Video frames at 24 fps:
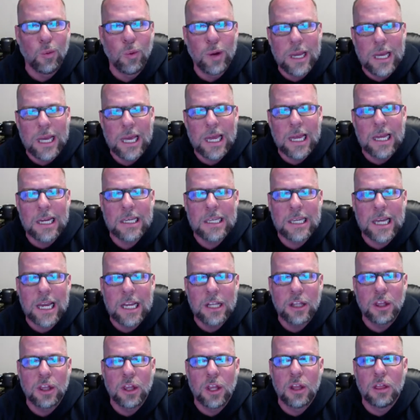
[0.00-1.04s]
we can't
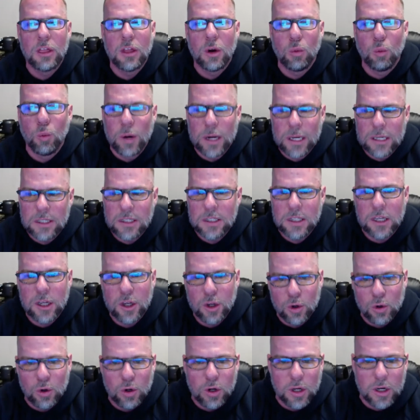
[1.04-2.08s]
take the risk that
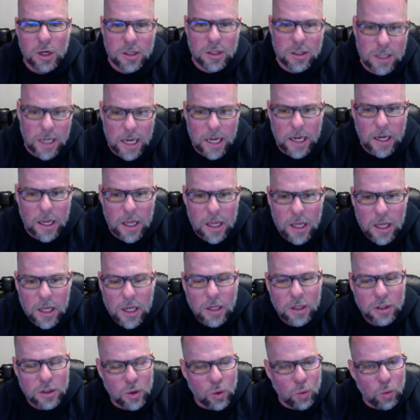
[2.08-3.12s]
you're going to take.
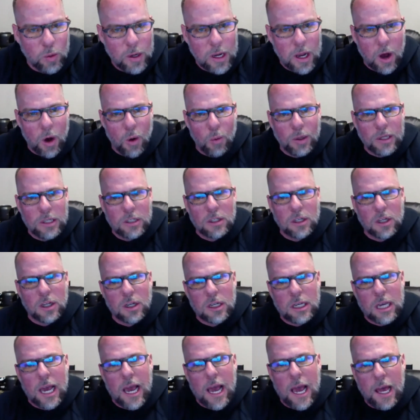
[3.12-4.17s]
So we always
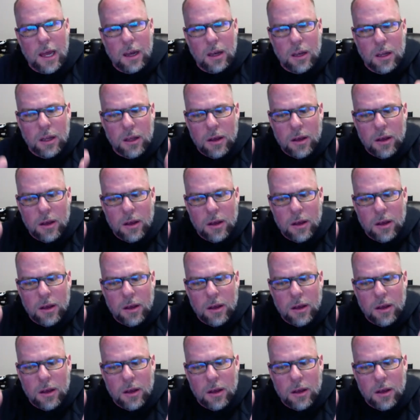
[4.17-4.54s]
look at